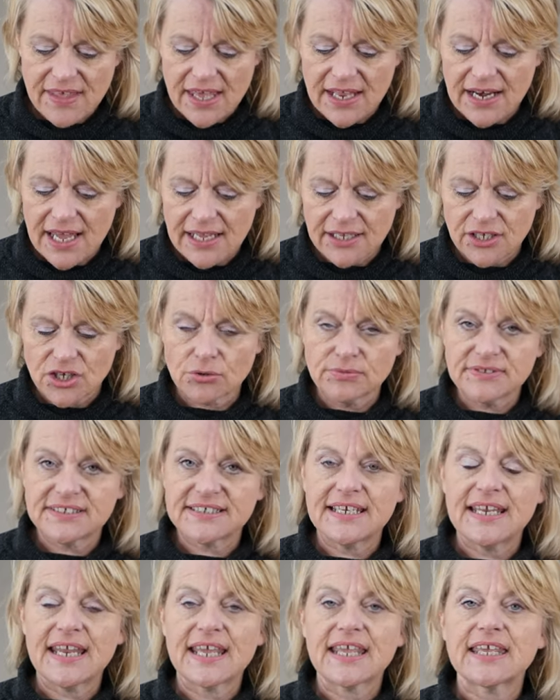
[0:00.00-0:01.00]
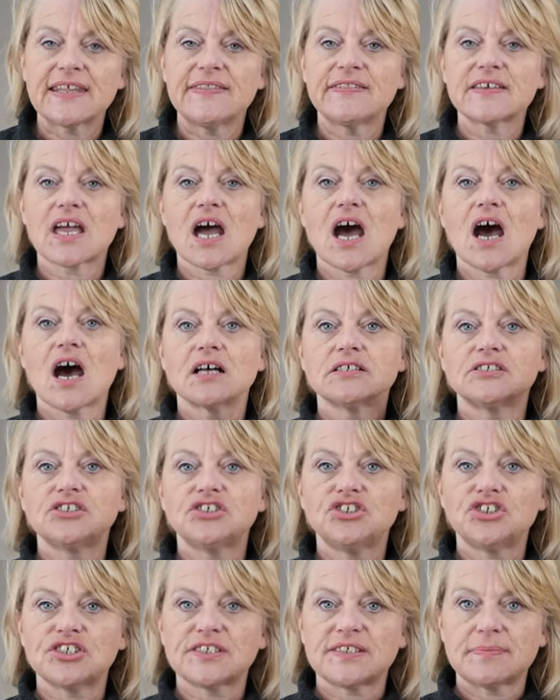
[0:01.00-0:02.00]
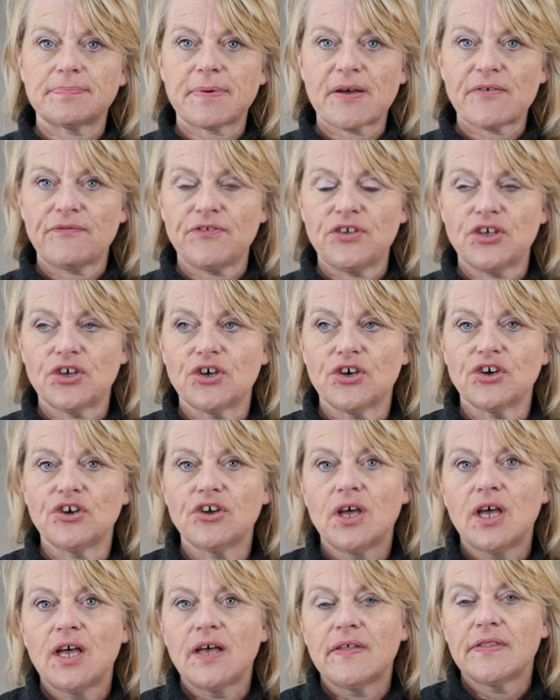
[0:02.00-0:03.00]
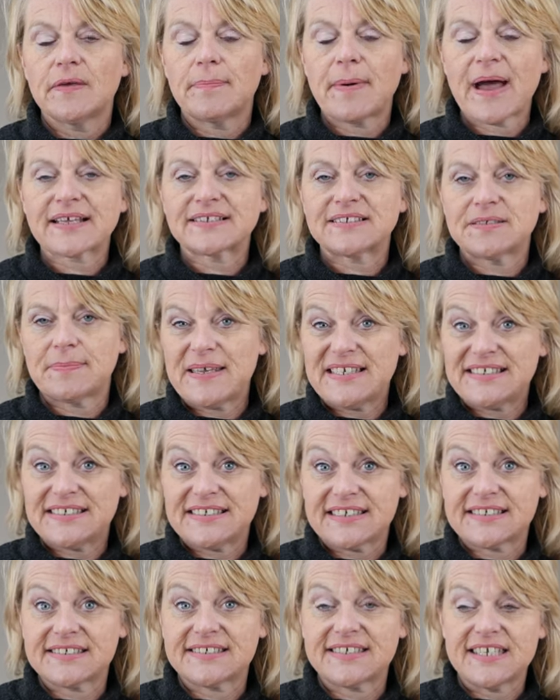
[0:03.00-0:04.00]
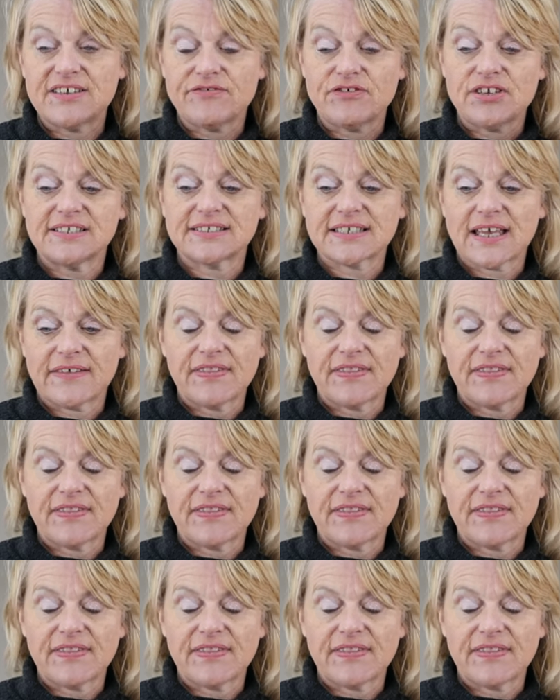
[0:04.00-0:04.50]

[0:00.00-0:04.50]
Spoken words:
then I'm going to link in the cards just above here the Back to Basics series,